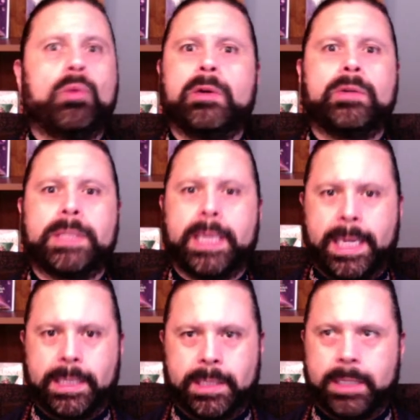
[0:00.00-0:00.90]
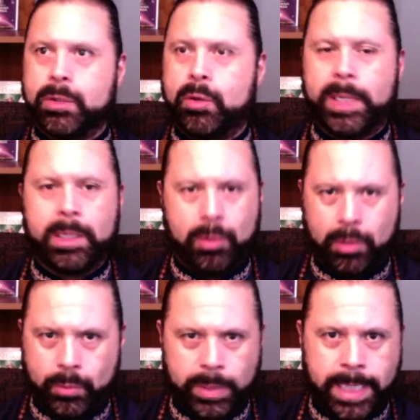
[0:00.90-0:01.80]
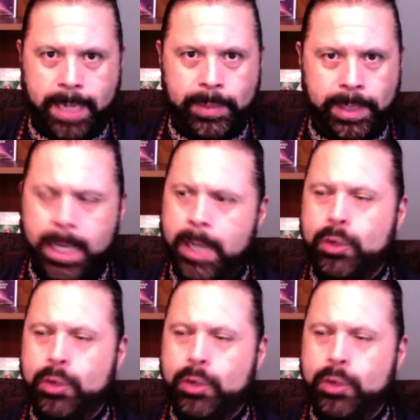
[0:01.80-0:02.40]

world is against us. Oh my Lord, what's happening?